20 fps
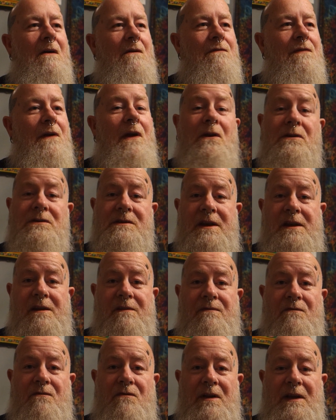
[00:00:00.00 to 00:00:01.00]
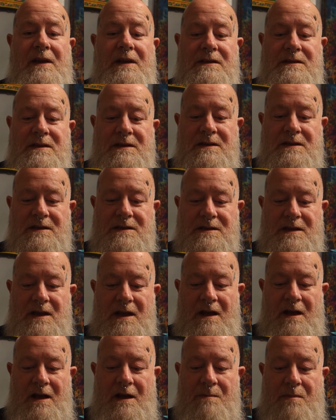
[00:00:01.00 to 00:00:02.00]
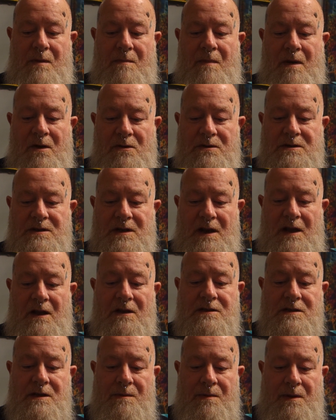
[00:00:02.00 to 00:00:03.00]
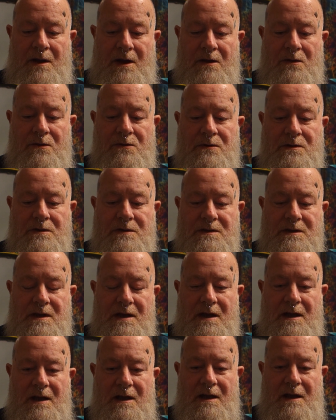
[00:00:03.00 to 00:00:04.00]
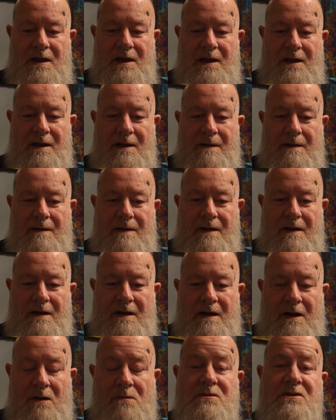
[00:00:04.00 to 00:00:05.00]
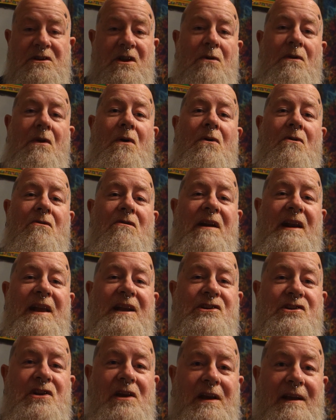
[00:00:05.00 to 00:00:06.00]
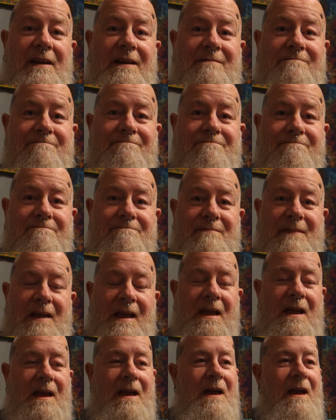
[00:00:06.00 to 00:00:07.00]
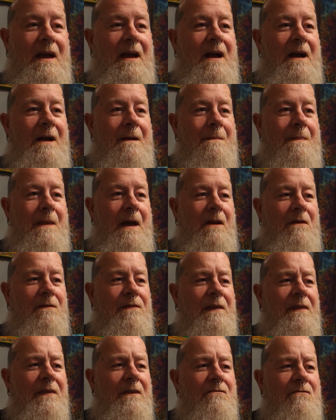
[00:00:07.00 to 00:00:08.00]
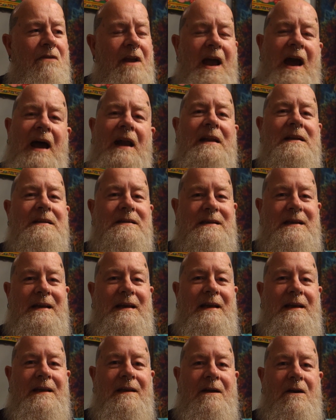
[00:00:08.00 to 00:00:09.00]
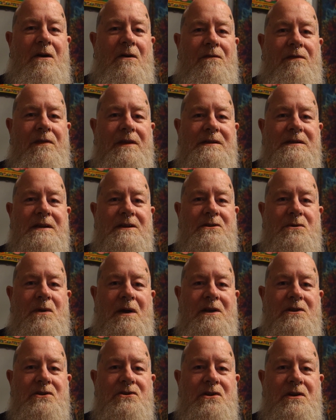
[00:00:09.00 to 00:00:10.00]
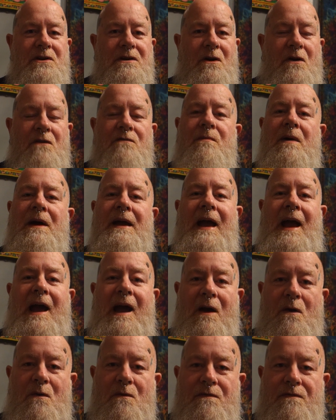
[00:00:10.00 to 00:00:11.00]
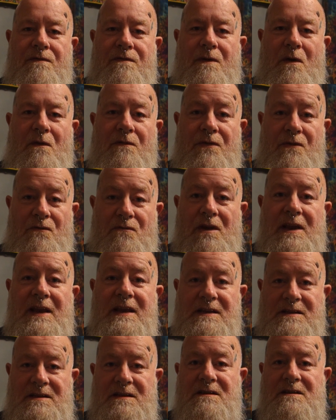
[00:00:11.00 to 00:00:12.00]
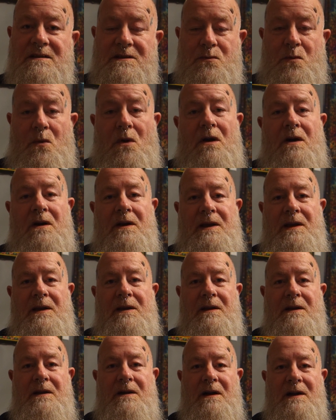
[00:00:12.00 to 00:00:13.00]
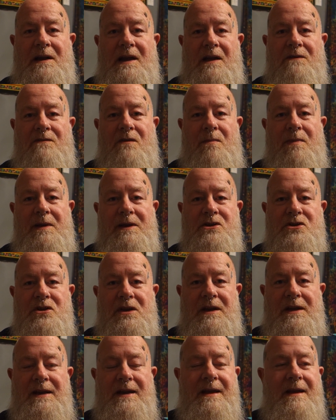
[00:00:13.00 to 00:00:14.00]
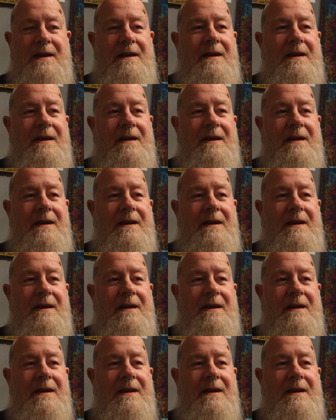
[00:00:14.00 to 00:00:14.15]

For lots of different reasons, but mostly, I suppose, I was no longer an issue. And I think the reality of the situation, of my health, of the reasons why I gave up issue,